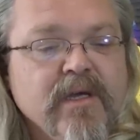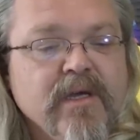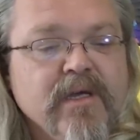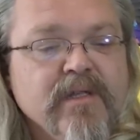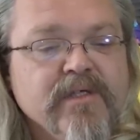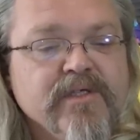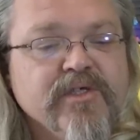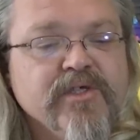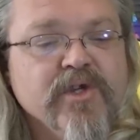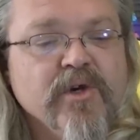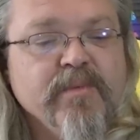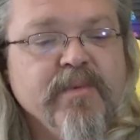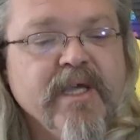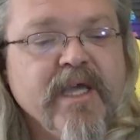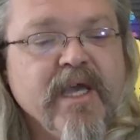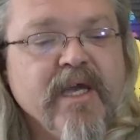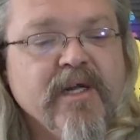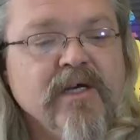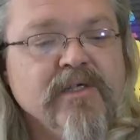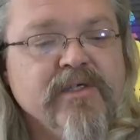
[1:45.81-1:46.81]
The snow
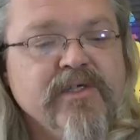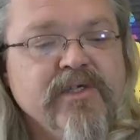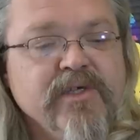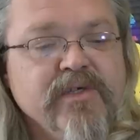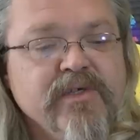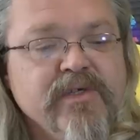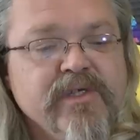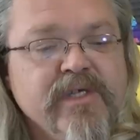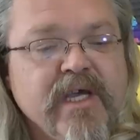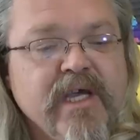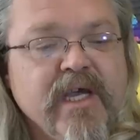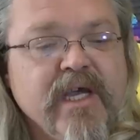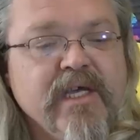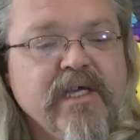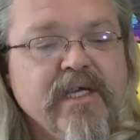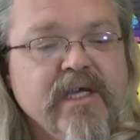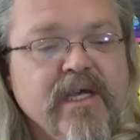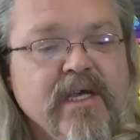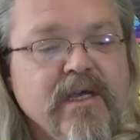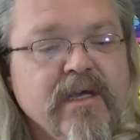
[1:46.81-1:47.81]
began on
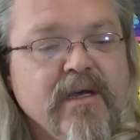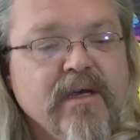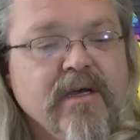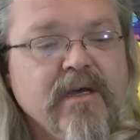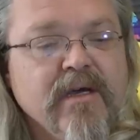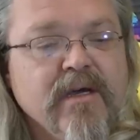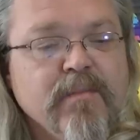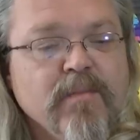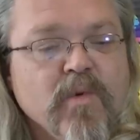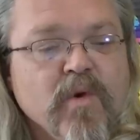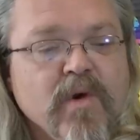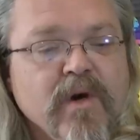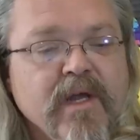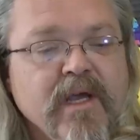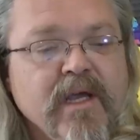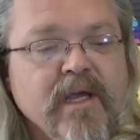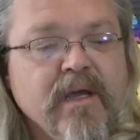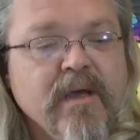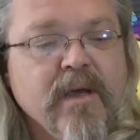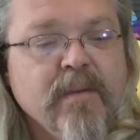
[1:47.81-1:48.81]
Tuesday uh,
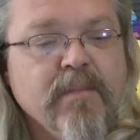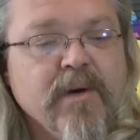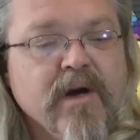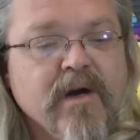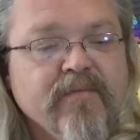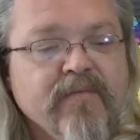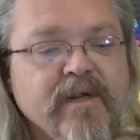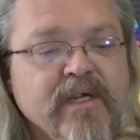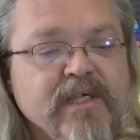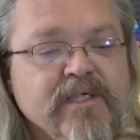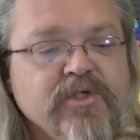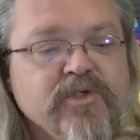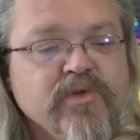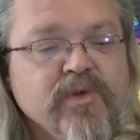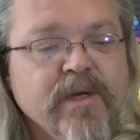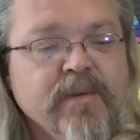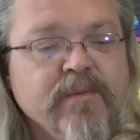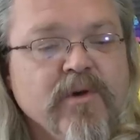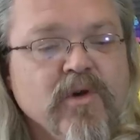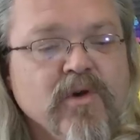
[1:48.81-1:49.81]
morning. Part of an
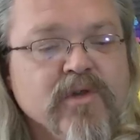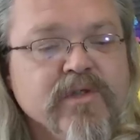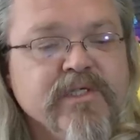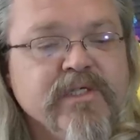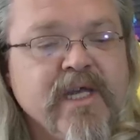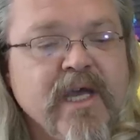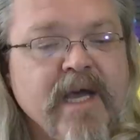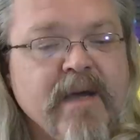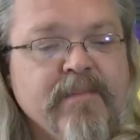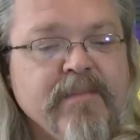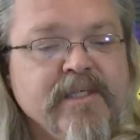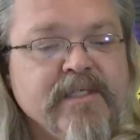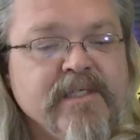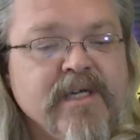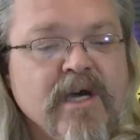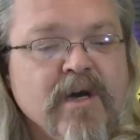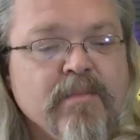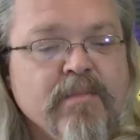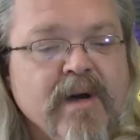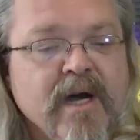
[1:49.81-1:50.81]
extreme cold snap is
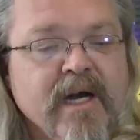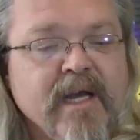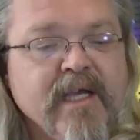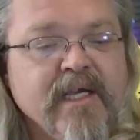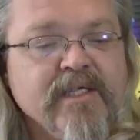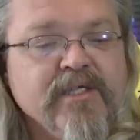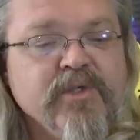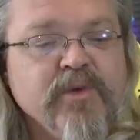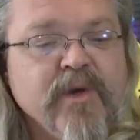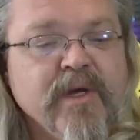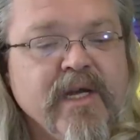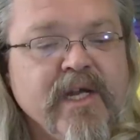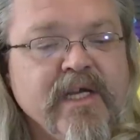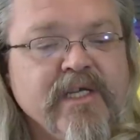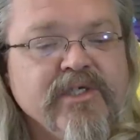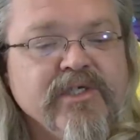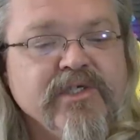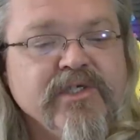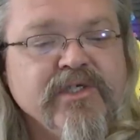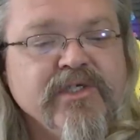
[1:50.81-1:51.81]
now biting into a
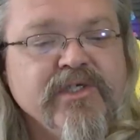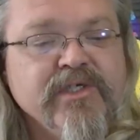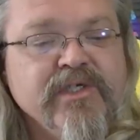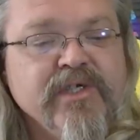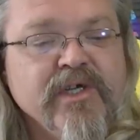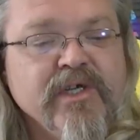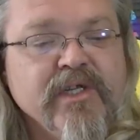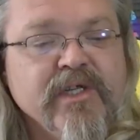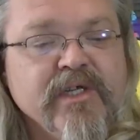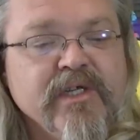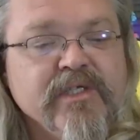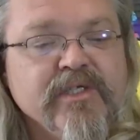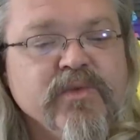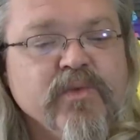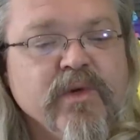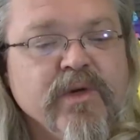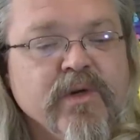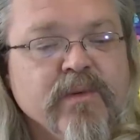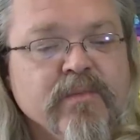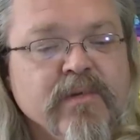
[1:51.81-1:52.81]
nation still in its
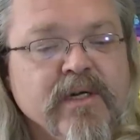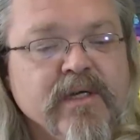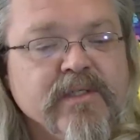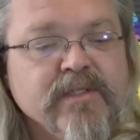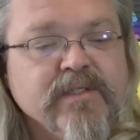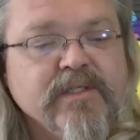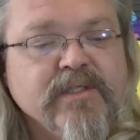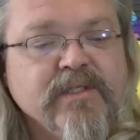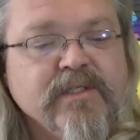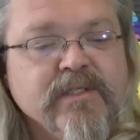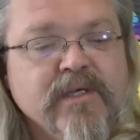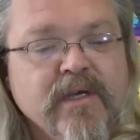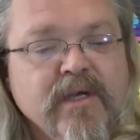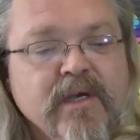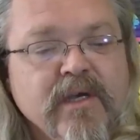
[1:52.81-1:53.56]
winter months.